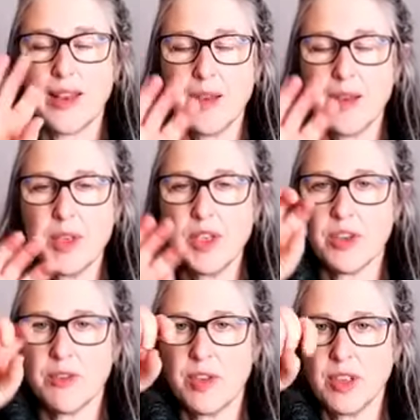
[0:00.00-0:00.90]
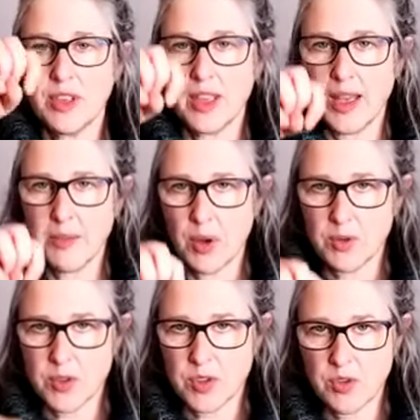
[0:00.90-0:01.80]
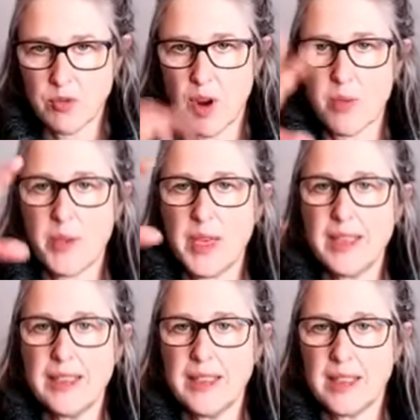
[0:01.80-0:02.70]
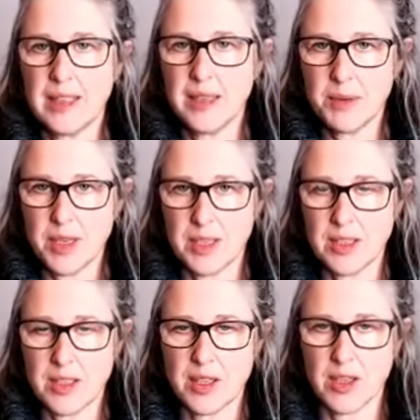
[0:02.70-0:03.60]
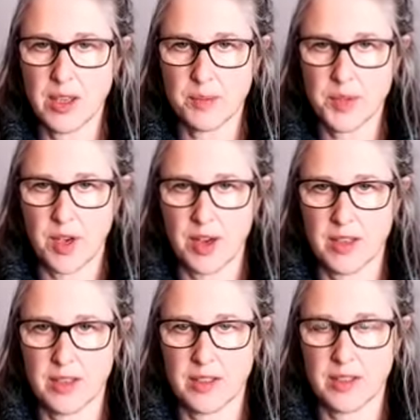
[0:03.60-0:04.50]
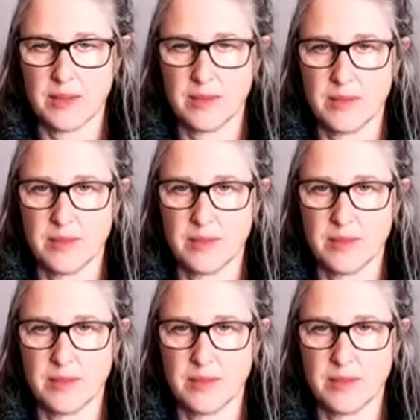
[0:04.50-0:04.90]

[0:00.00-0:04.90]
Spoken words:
image of your leg bones dropping deep into your hip sockets.